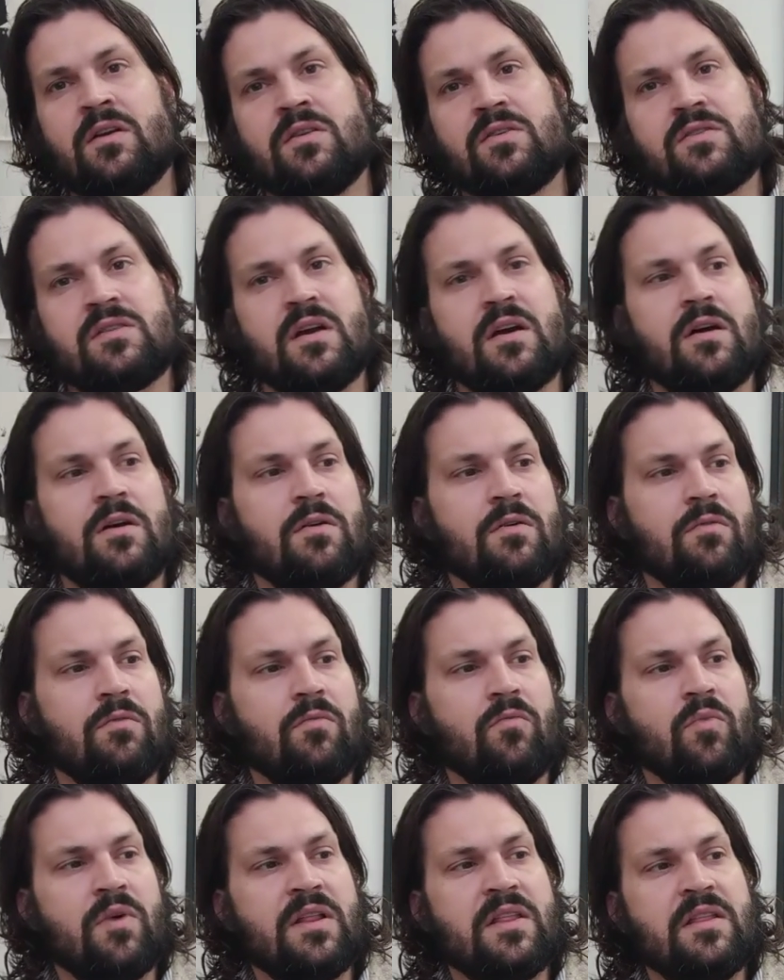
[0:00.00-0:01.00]

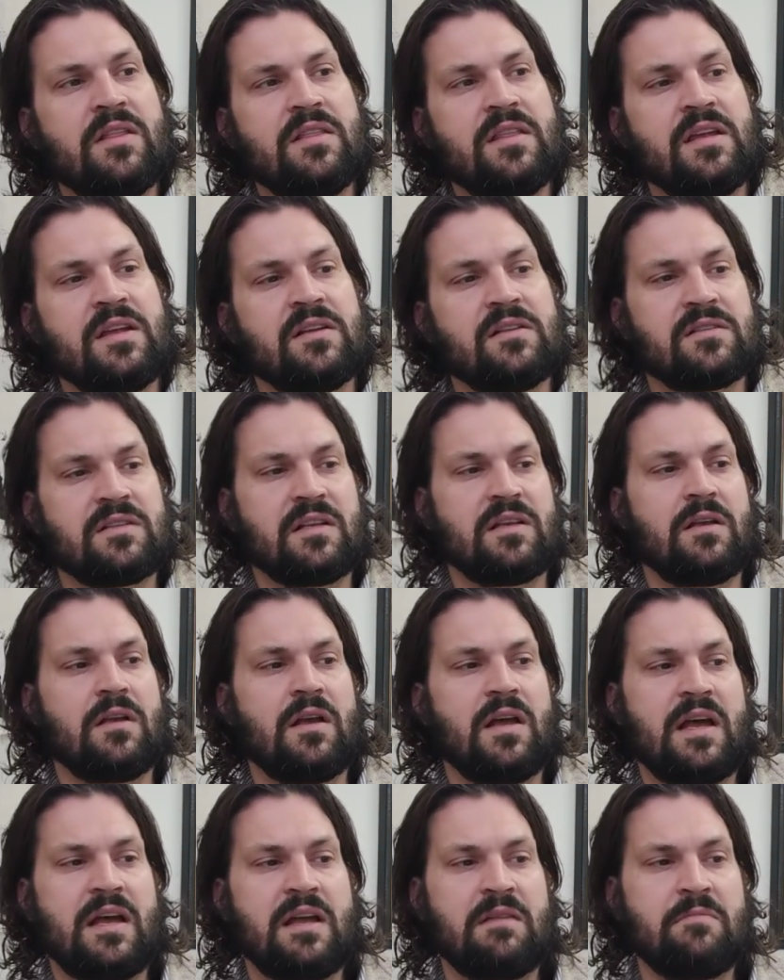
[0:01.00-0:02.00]
So one of the things
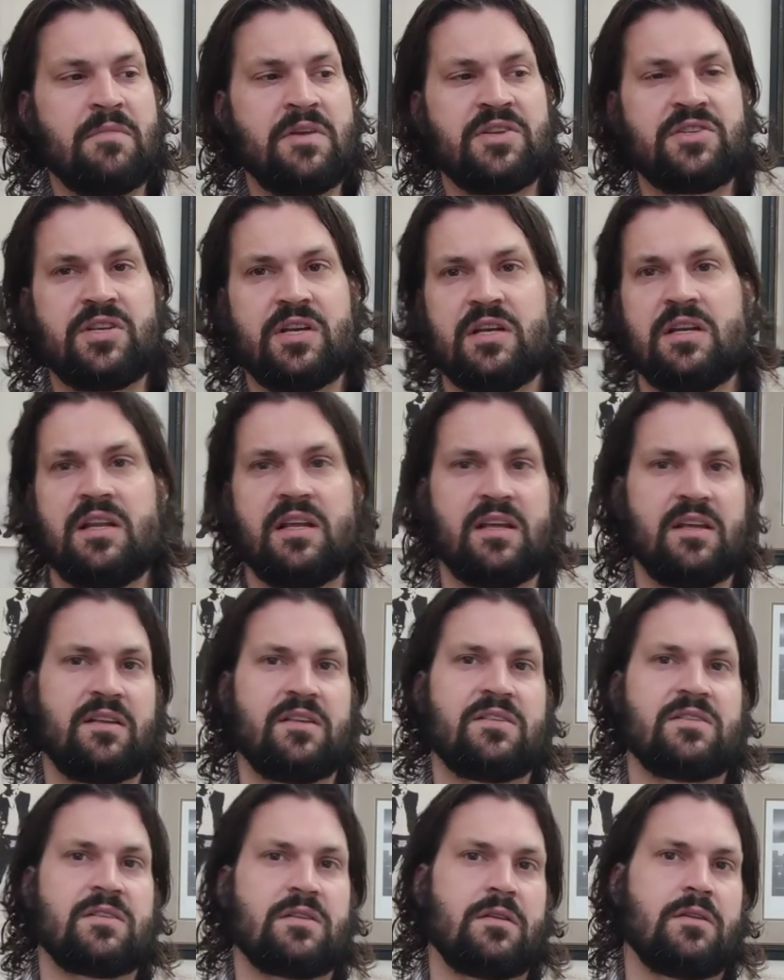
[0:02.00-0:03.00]
I mentioned
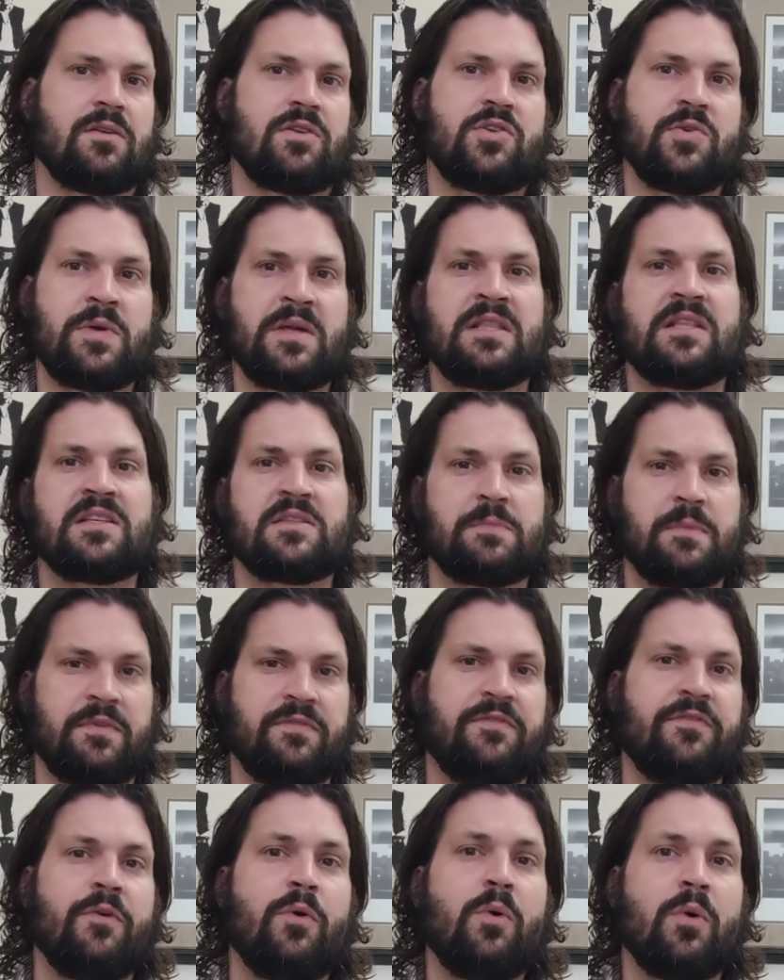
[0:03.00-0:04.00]
is doing this
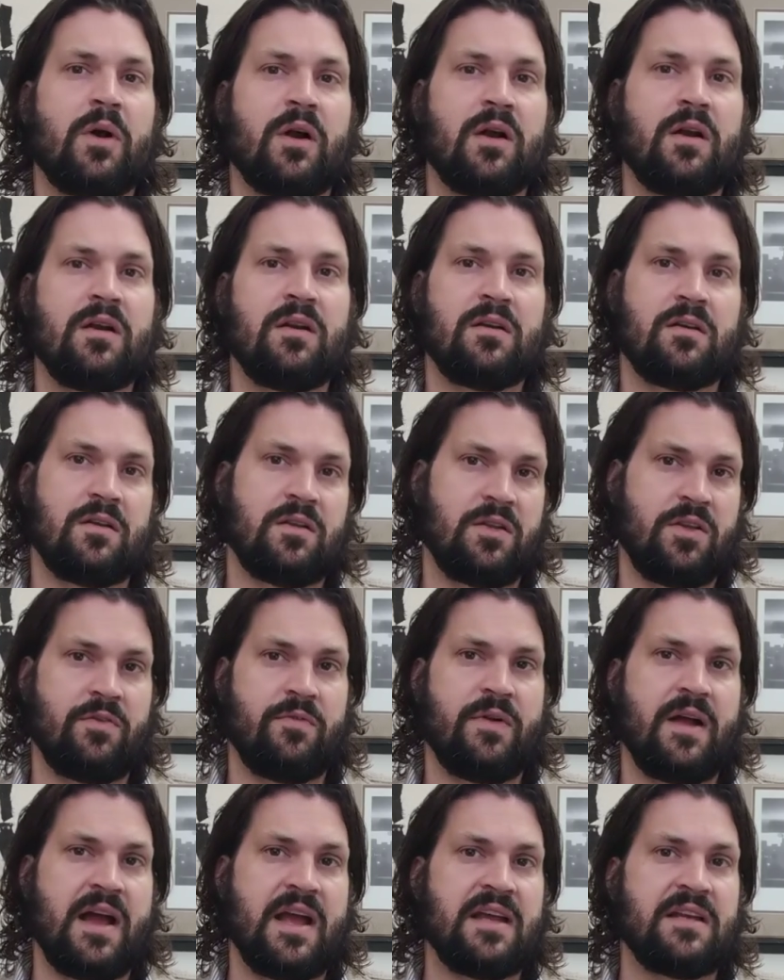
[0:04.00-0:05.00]
before you
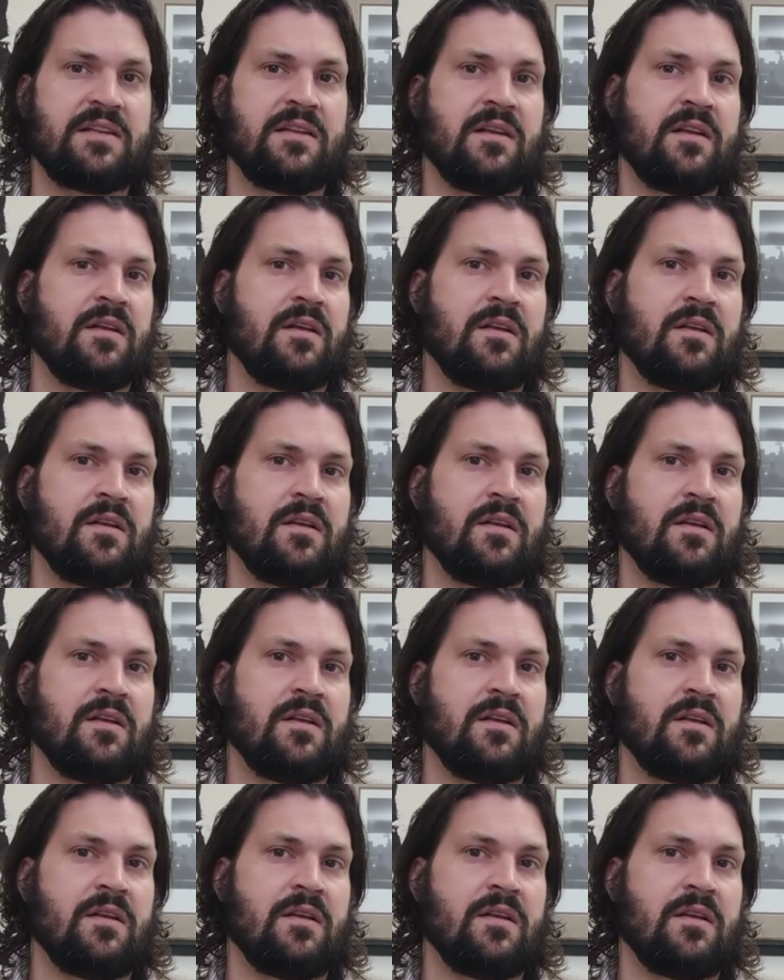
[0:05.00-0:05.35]
write.